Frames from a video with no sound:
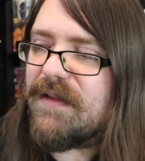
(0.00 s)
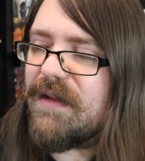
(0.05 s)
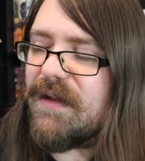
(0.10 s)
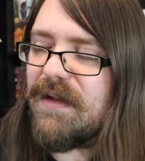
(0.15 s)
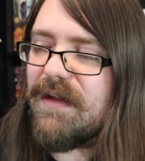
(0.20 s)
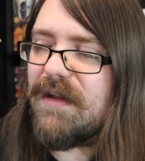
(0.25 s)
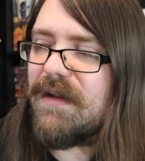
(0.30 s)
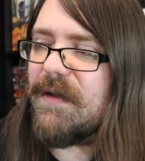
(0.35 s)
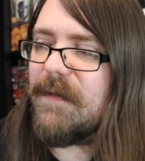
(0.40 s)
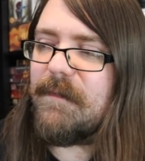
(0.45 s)

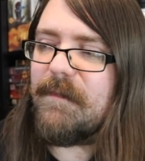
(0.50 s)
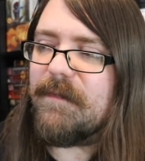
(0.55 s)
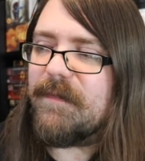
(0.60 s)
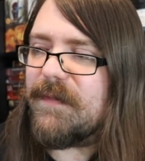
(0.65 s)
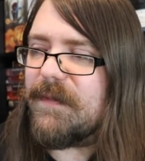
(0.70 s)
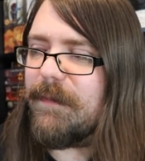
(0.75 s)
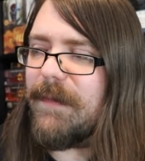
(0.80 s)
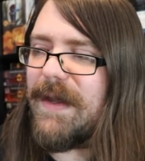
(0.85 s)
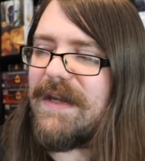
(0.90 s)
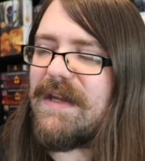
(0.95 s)
the
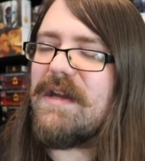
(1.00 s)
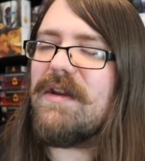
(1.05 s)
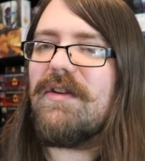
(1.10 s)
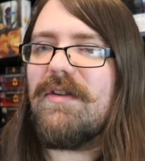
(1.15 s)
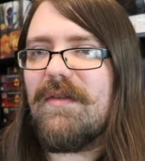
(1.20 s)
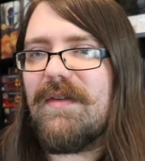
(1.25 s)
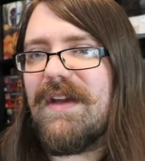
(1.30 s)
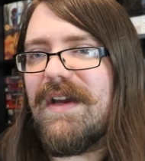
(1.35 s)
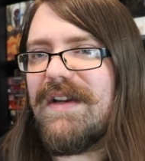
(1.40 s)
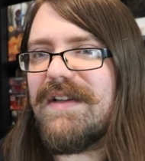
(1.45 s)
making
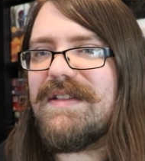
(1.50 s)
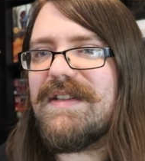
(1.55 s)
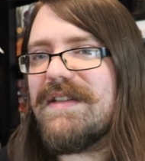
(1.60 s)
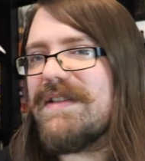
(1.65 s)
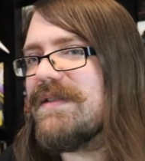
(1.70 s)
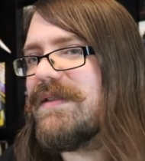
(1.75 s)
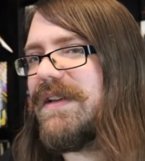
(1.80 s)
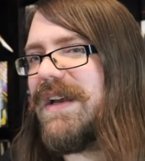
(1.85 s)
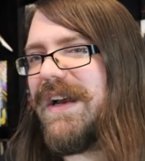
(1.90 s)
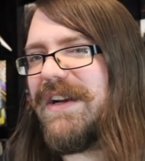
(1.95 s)
new decks
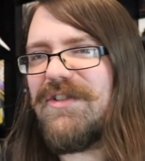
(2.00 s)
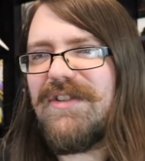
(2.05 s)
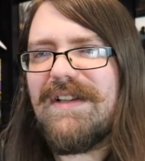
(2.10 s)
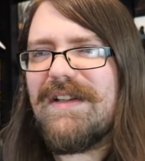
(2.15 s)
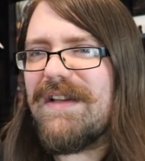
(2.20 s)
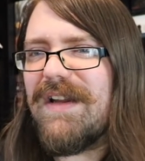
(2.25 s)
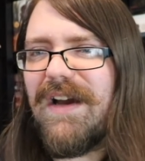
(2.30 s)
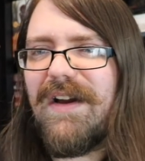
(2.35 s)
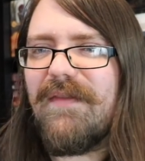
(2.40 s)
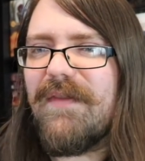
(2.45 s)
is actually
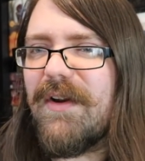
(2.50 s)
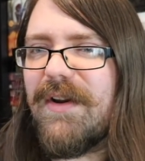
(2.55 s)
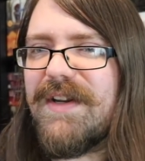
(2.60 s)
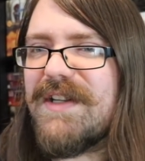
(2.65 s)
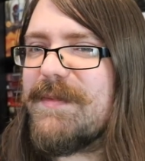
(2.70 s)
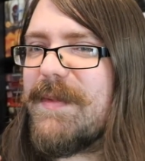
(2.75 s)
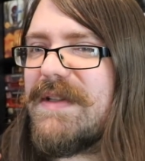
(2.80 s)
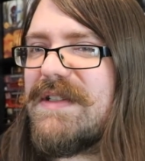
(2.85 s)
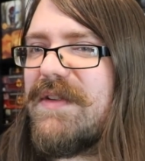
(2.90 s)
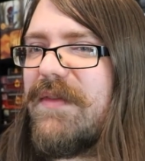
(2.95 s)
not very
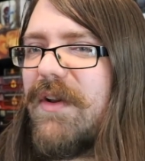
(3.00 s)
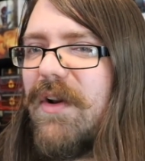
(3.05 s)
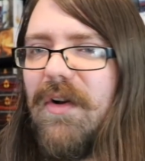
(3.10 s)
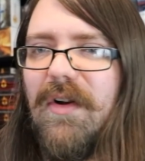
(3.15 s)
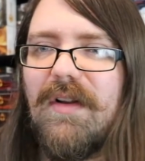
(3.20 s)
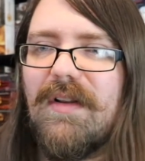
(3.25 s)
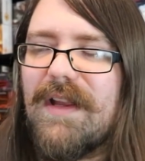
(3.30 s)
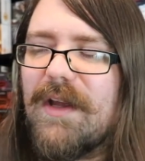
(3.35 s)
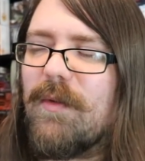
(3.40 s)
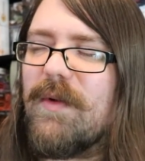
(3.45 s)
expensive at
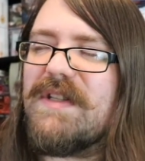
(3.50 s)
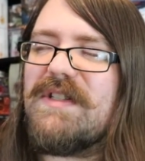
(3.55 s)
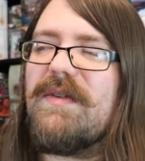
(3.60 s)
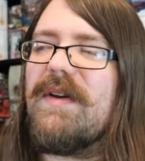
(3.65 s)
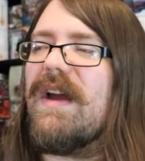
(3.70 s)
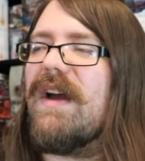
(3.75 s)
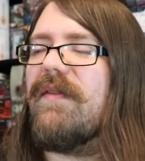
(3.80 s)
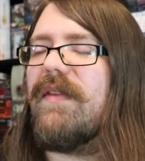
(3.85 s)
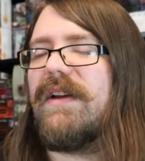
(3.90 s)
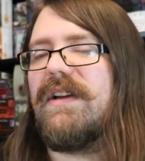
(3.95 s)
all. Like once
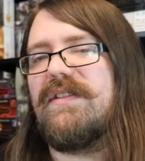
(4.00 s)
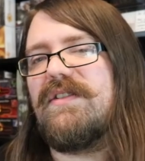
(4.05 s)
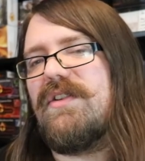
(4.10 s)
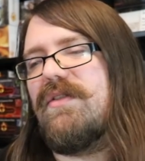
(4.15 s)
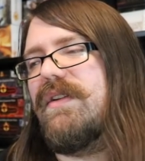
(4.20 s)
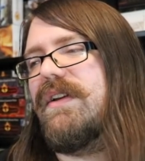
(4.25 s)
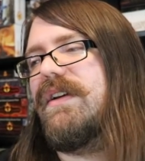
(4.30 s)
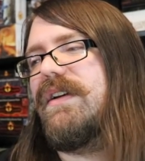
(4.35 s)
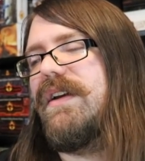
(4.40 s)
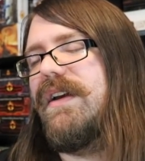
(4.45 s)
you have like a
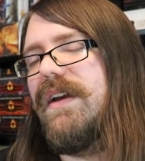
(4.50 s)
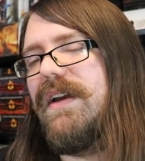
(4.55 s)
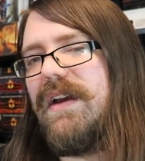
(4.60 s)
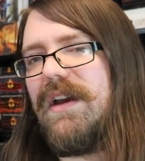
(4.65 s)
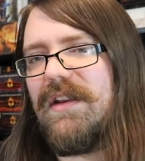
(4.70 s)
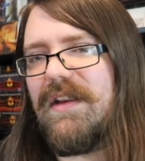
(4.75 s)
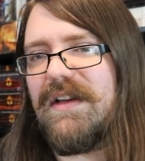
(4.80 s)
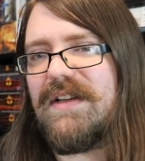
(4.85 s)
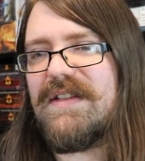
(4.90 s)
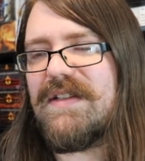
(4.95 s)
tunic
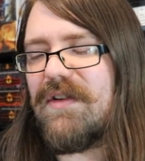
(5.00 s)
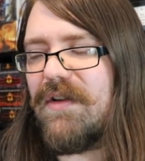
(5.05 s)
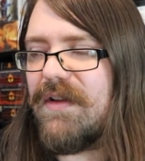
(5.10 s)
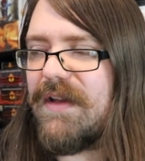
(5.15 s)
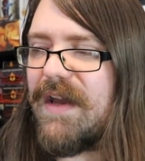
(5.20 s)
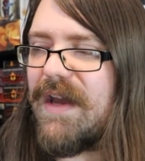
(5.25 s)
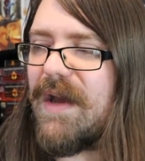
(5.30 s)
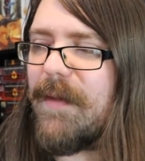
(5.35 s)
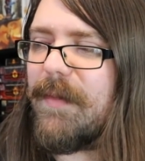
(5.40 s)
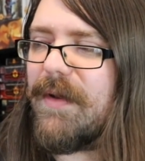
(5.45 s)
and like a skull
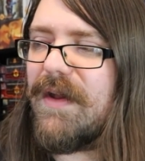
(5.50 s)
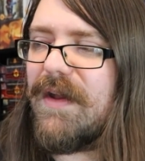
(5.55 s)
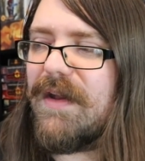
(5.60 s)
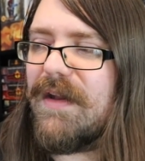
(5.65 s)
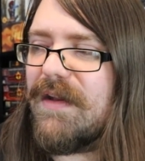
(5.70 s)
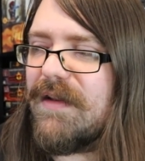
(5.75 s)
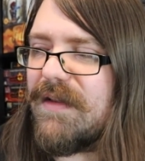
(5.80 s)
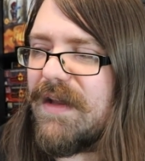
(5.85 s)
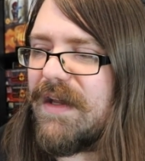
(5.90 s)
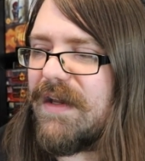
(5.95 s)
cap,
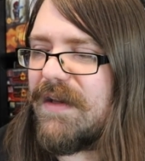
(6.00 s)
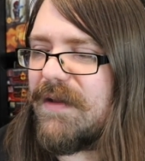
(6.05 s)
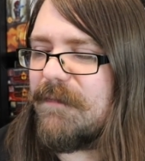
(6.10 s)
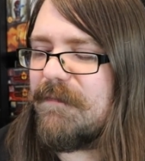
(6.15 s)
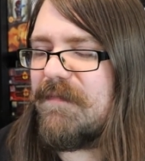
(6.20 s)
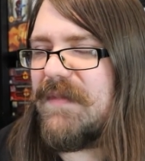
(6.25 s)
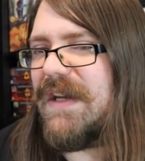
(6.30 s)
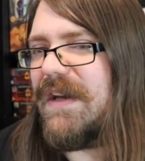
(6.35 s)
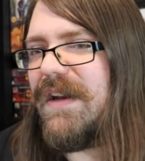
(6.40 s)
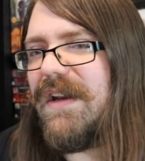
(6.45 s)
like
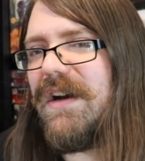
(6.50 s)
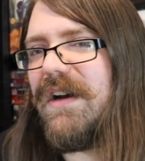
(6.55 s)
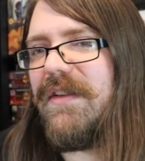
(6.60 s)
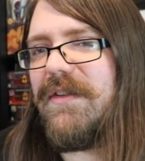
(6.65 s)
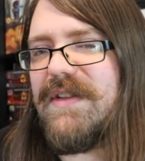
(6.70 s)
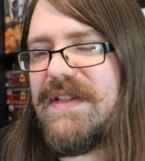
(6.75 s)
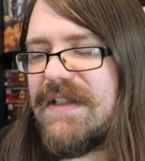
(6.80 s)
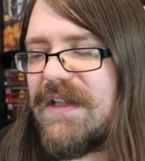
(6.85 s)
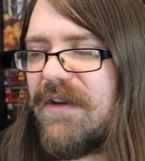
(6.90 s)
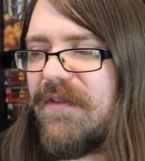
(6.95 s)
getting
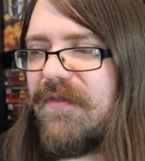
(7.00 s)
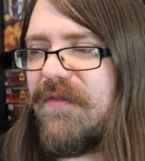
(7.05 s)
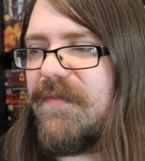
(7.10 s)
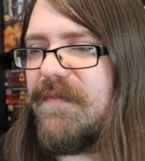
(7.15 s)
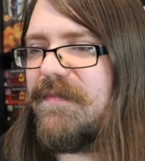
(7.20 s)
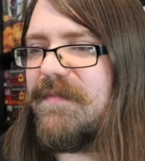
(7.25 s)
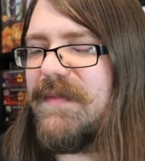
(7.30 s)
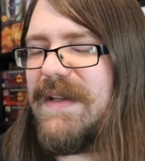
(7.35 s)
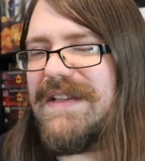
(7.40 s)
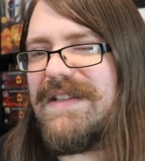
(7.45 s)
other stuff
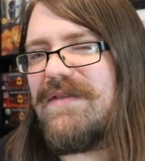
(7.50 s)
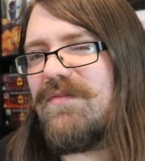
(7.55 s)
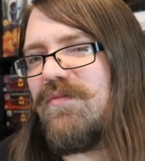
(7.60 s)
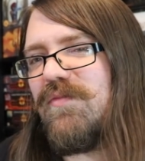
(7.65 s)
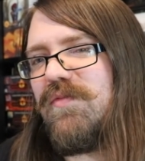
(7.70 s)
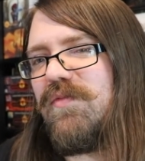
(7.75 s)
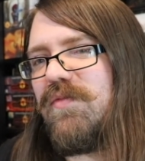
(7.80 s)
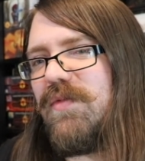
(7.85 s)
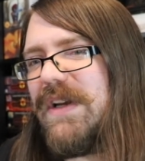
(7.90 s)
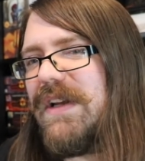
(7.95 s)

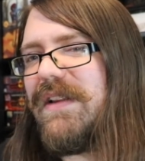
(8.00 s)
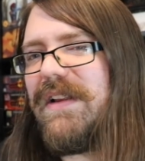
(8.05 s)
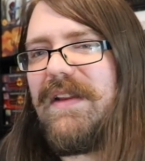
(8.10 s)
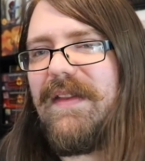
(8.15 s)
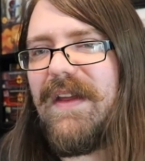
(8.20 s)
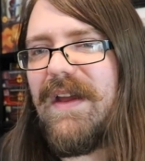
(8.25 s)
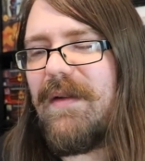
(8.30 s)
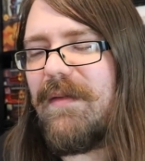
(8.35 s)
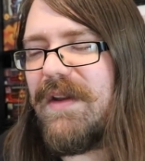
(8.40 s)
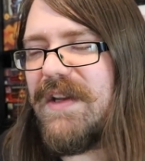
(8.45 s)
isn't really
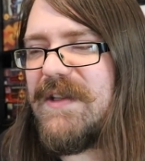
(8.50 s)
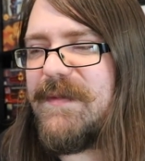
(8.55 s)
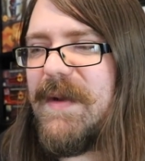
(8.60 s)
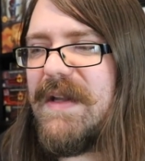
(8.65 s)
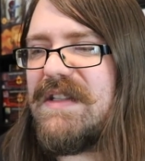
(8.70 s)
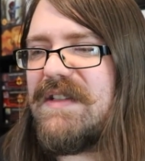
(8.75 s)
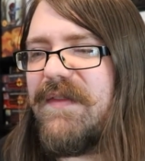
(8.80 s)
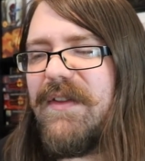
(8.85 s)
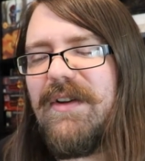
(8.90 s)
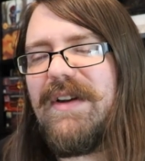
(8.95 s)
that
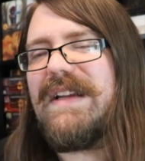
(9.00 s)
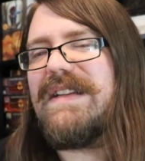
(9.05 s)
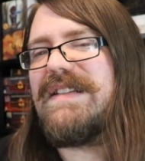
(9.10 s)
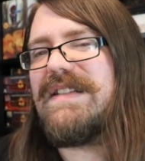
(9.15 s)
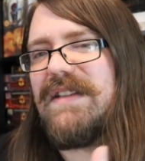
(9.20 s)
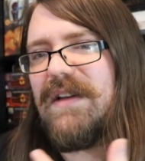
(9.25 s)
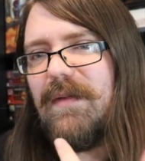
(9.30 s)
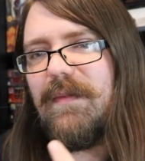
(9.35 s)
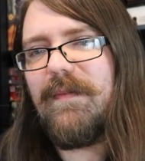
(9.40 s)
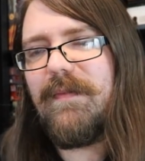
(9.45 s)
expensive. There is
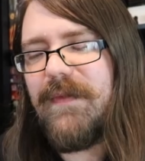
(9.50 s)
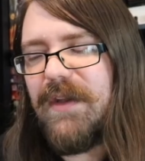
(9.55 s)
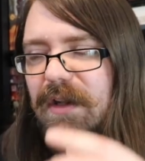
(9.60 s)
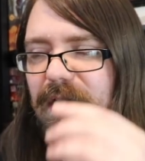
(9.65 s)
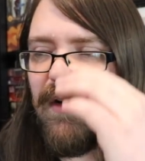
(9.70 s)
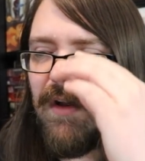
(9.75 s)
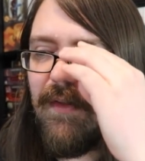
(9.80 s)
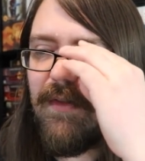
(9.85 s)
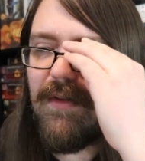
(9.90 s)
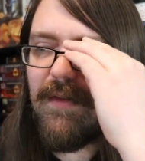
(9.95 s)
some, you
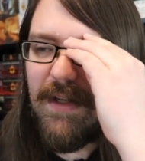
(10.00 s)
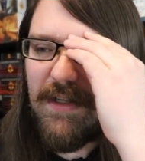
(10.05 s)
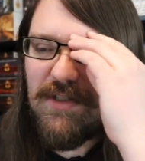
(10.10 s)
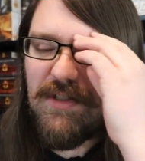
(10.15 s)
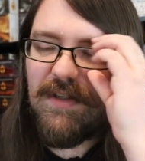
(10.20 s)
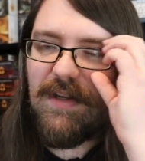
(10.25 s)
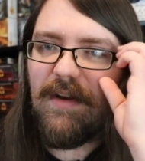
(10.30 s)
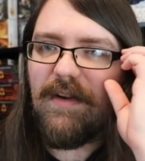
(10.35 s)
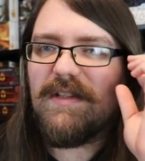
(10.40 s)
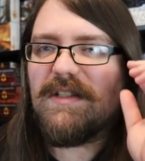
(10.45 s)
know, other
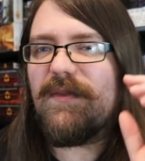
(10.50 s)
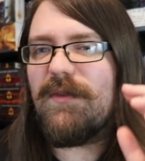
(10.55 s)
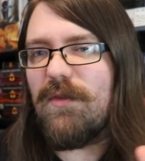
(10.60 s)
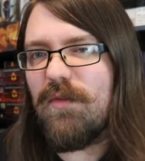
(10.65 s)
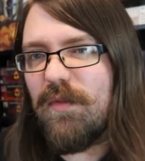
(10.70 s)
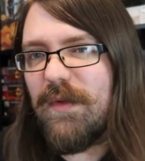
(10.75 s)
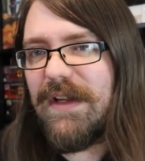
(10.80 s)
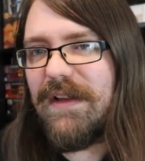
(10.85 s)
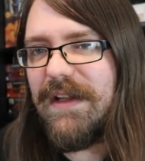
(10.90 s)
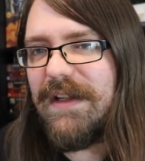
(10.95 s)
legendaries if
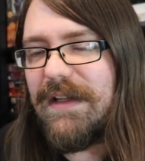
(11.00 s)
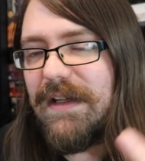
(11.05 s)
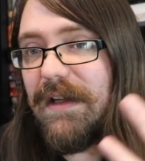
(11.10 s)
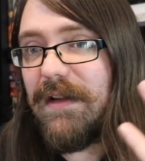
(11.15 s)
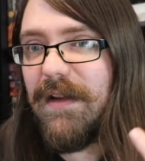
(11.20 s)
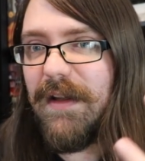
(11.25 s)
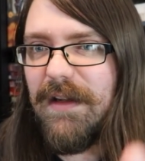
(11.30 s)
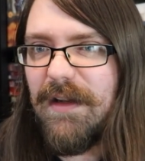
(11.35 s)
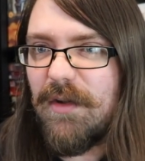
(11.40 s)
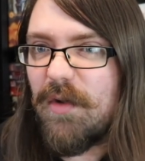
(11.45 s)
you really
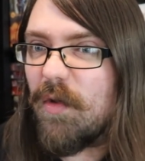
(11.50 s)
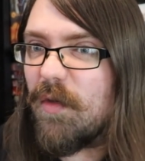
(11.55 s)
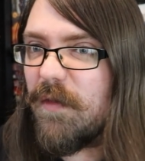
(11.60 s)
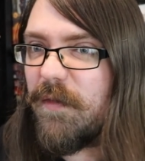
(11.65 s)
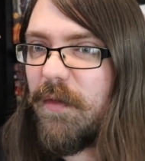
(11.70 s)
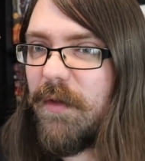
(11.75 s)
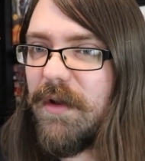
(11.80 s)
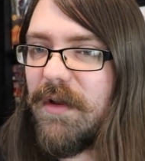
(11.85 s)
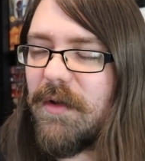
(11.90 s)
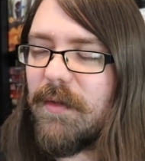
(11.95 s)
need like a
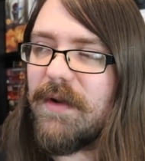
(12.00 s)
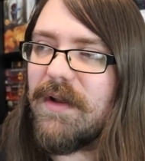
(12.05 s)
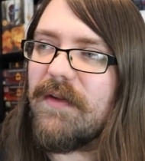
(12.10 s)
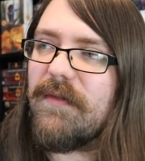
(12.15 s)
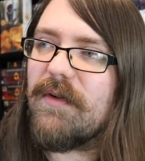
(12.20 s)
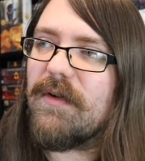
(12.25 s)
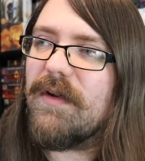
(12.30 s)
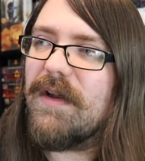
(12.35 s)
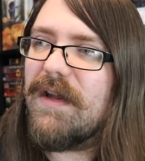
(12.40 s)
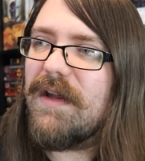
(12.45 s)
cold foil or
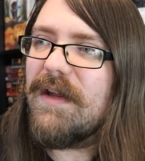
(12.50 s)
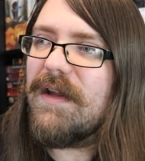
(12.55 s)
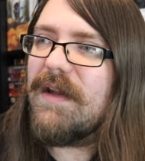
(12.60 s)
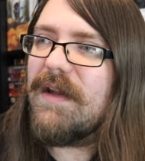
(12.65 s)
whatever